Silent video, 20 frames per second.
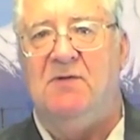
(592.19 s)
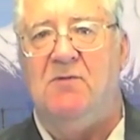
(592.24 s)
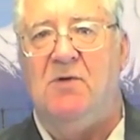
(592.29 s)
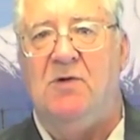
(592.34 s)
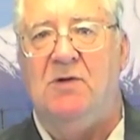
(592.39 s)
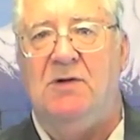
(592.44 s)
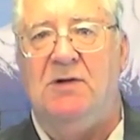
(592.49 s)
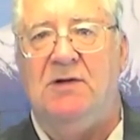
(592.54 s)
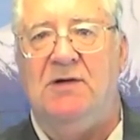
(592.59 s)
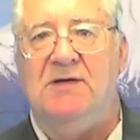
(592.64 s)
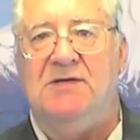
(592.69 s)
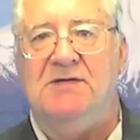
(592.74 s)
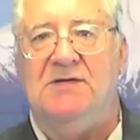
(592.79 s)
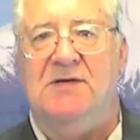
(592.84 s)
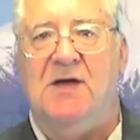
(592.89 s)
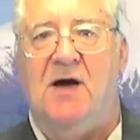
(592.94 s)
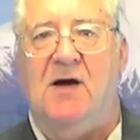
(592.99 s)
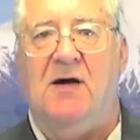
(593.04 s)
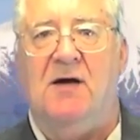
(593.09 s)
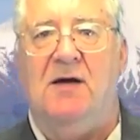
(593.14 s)
the world is
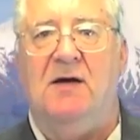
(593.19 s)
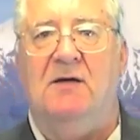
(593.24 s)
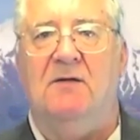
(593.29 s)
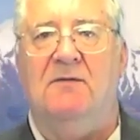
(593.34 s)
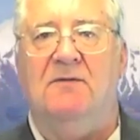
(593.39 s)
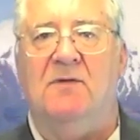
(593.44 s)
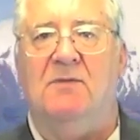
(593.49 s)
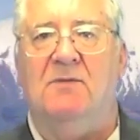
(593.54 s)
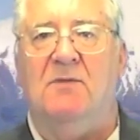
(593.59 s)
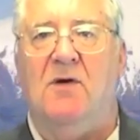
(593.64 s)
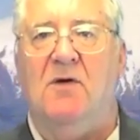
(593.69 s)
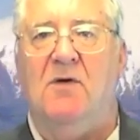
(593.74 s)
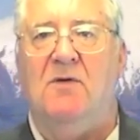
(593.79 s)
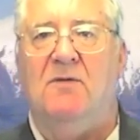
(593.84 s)
dying from